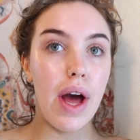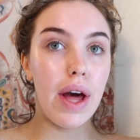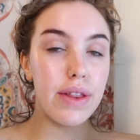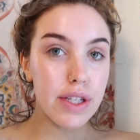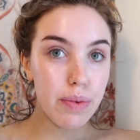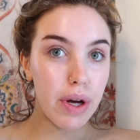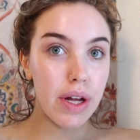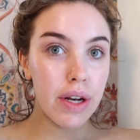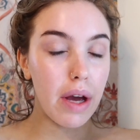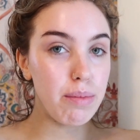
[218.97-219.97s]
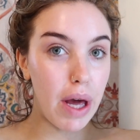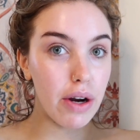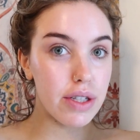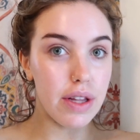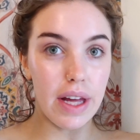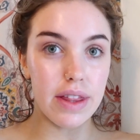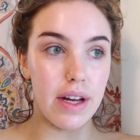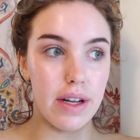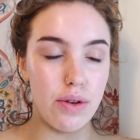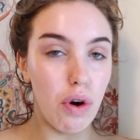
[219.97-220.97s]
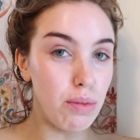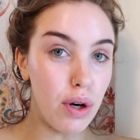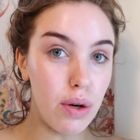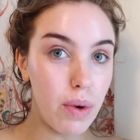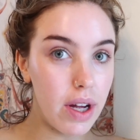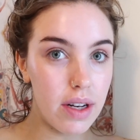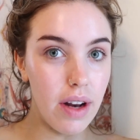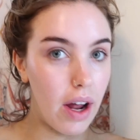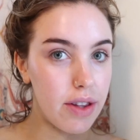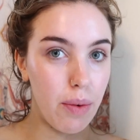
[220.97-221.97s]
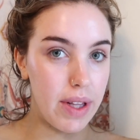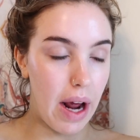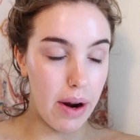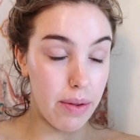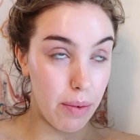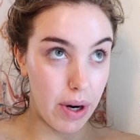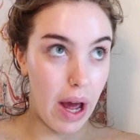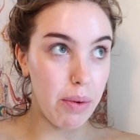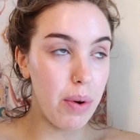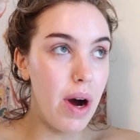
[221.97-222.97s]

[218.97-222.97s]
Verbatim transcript: And this one compared to like the normal one, not the one that the one hour